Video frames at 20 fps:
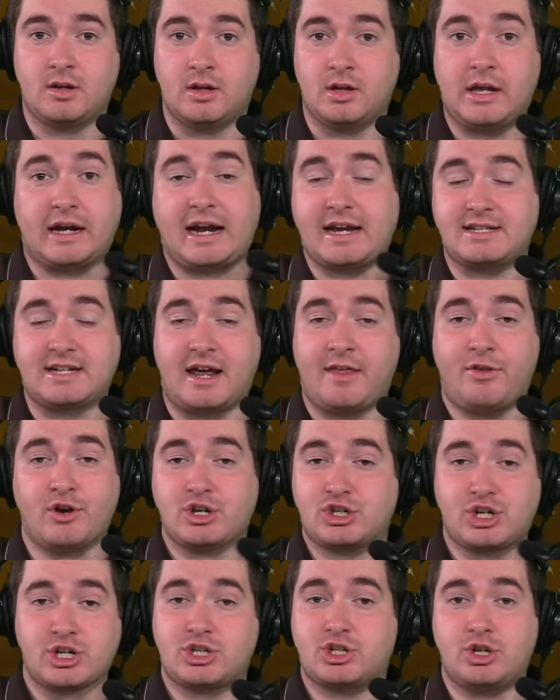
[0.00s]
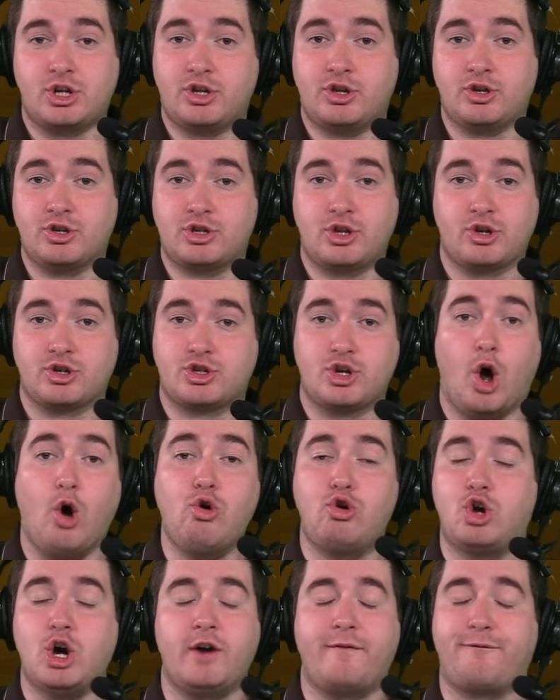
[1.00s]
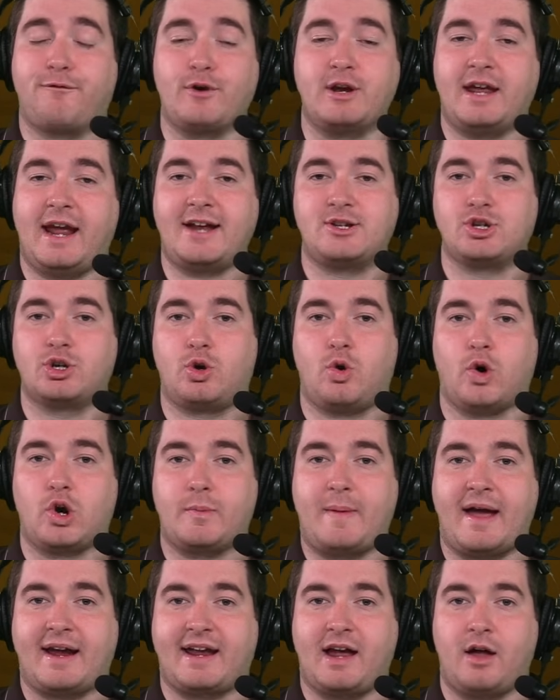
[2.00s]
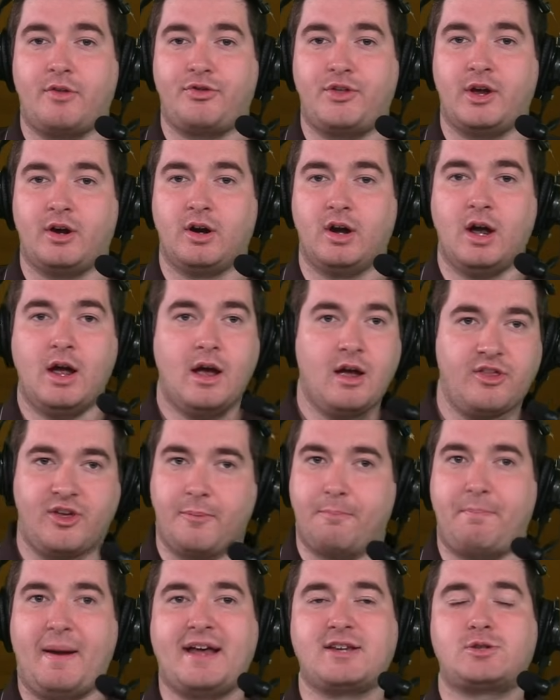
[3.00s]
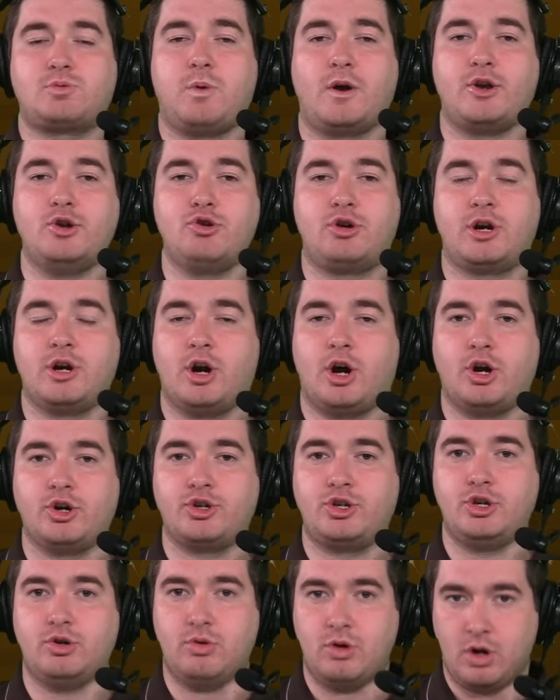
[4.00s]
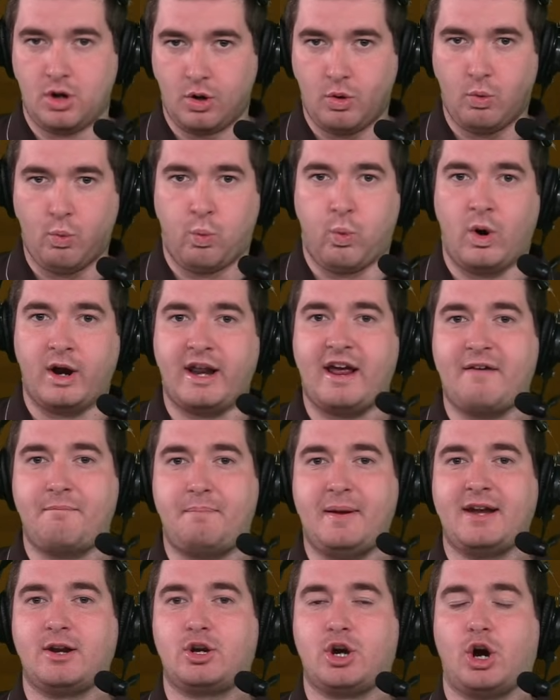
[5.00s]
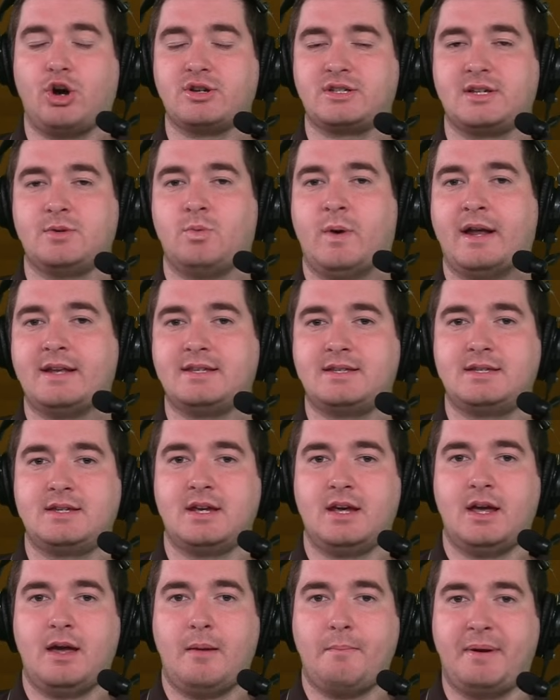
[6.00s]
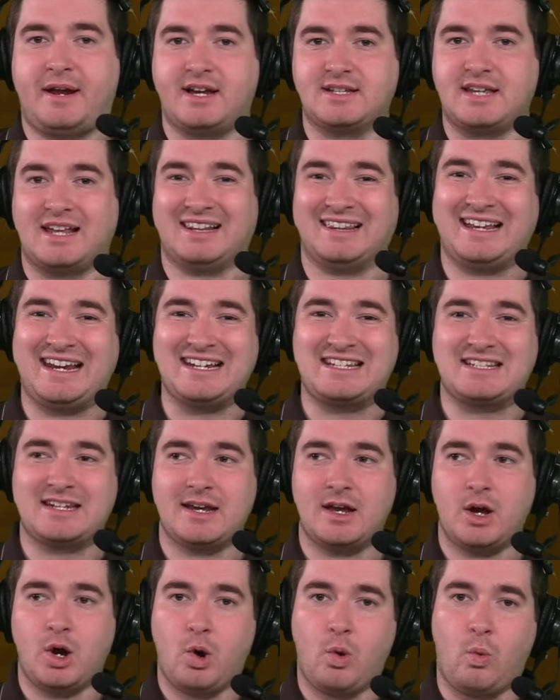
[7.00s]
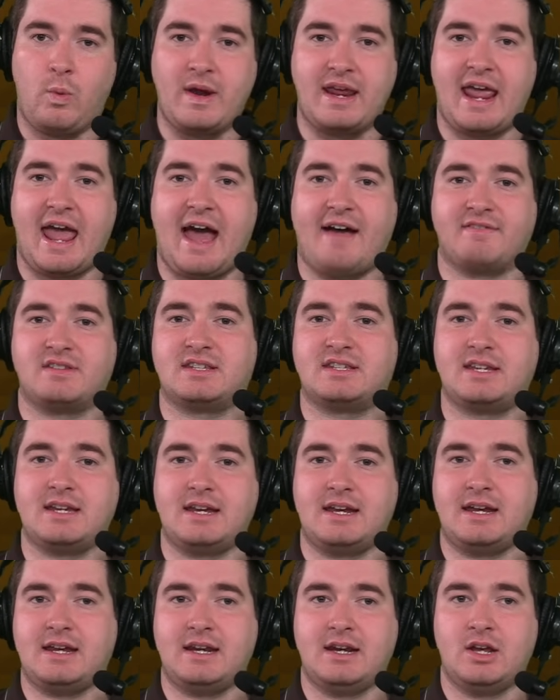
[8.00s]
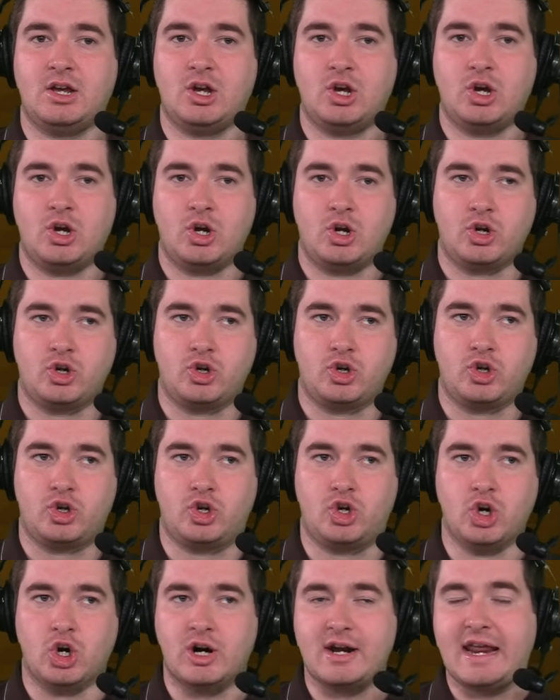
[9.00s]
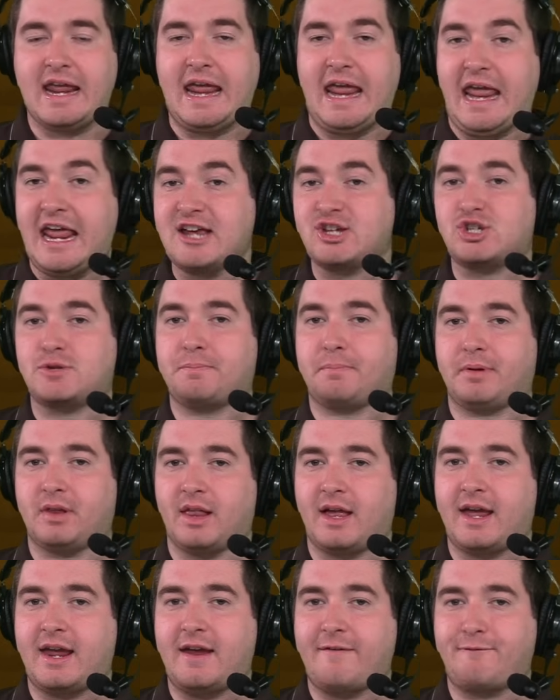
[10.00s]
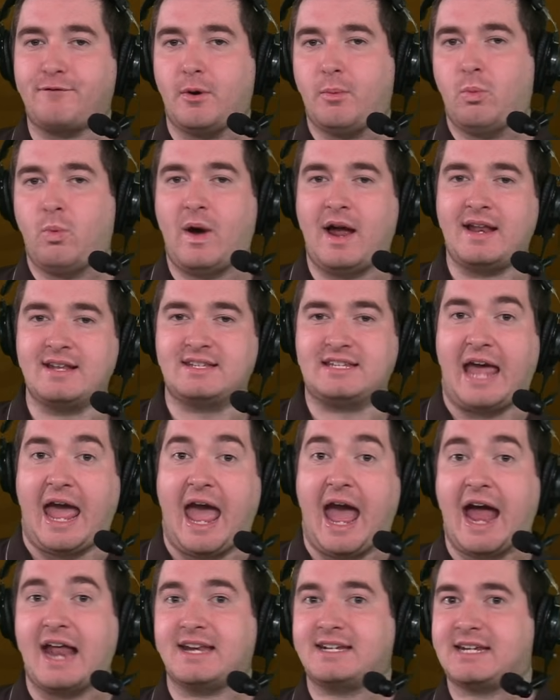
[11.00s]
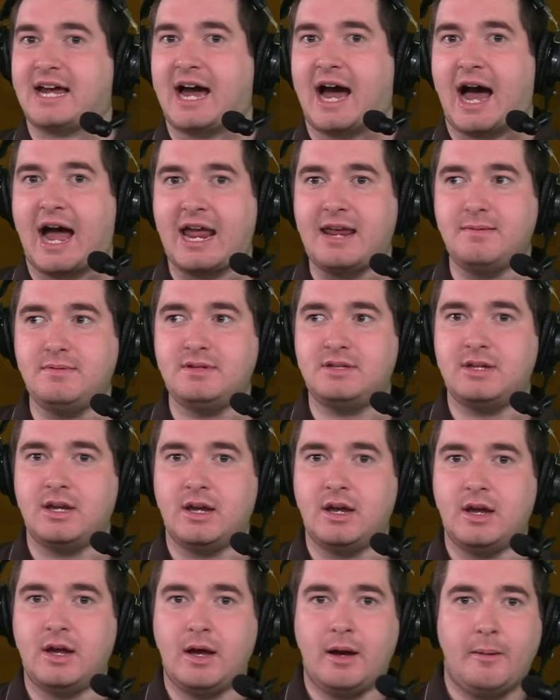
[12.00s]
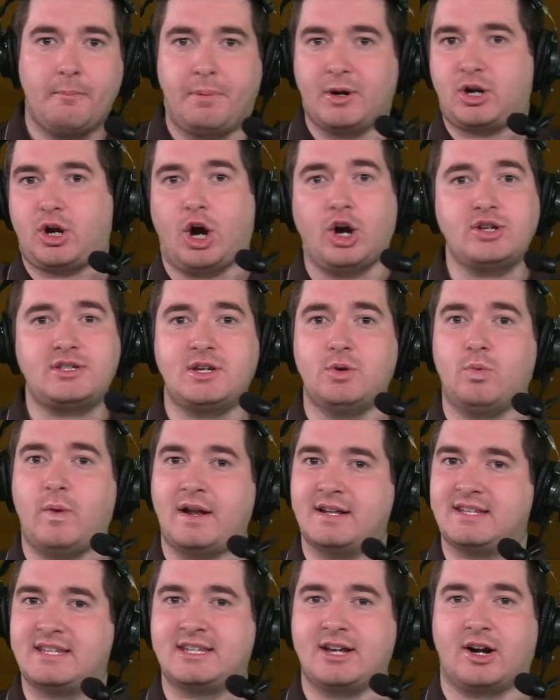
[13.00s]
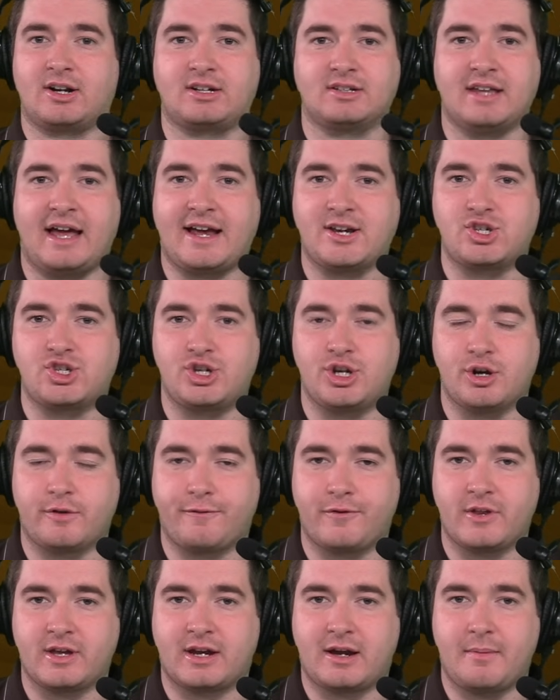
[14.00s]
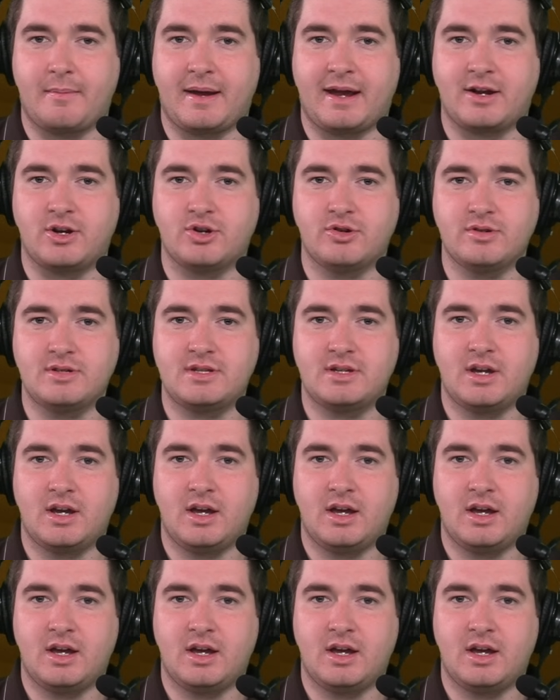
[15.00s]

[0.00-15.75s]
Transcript: Like I said, there's no good free agent quarterback out there. The best one you could argue would have been Carson Wentz, because at least we have seen good-ish play from Wentz at times, but Carson Wentz sucked last year for the Commanders.